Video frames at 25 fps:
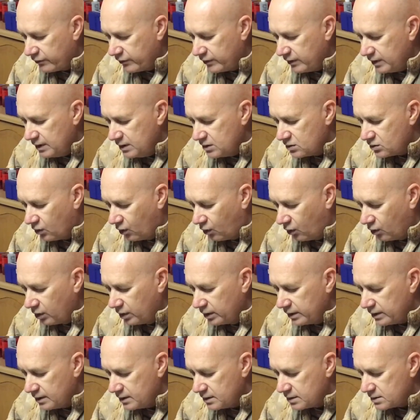these
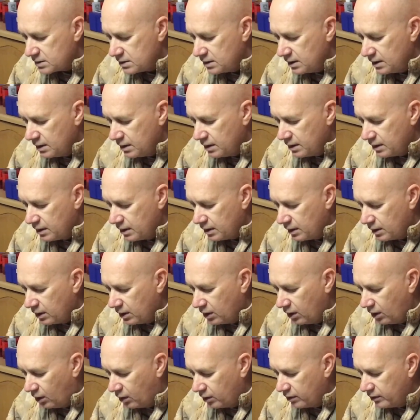holders
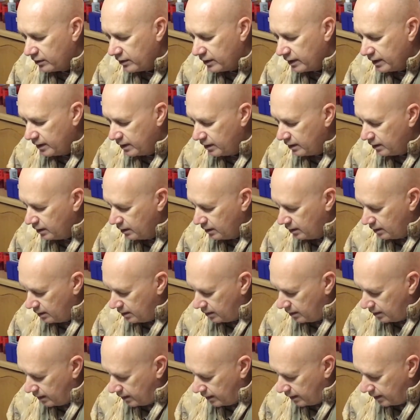on there,
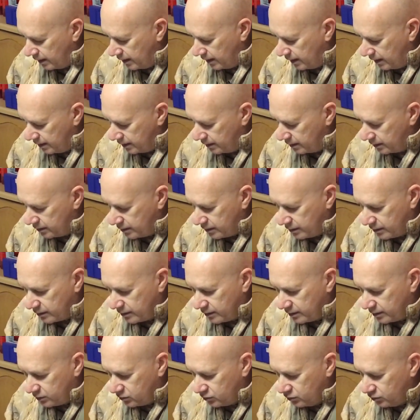and
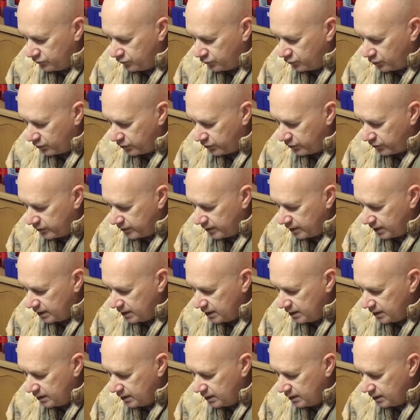the
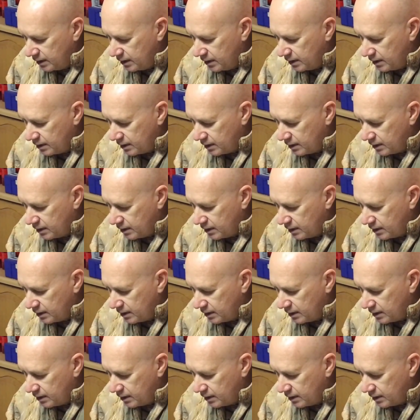243